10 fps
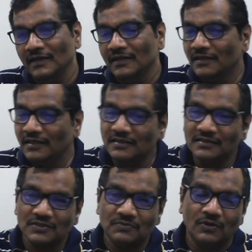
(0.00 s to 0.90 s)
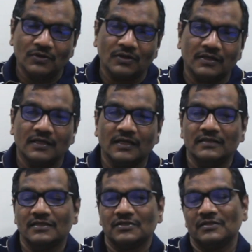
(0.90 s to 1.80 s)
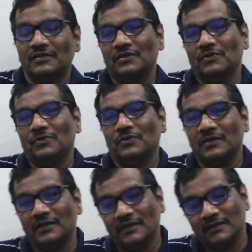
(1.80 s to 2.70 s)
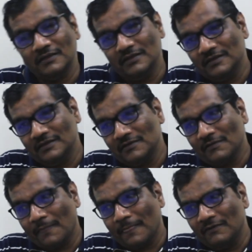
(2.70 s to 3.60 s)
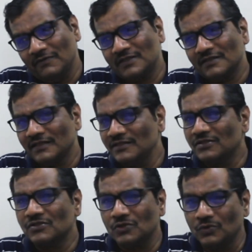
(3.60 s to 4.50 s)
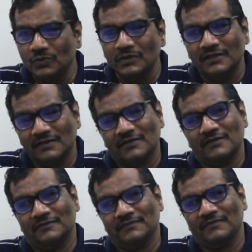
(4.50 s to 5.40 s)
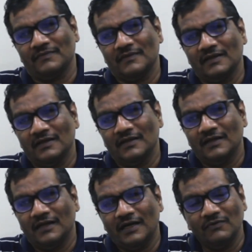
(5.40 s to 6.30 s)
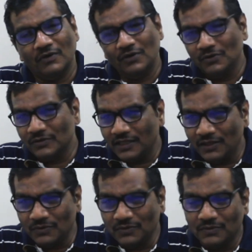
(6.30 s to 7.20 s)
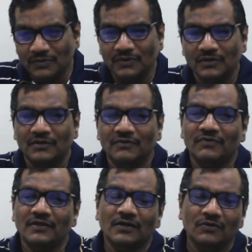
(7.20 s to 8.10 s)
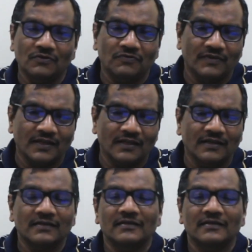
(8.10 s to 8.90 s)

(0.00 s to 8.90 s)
There is a small organization in Konkan which runs schools, and what do? Without fail,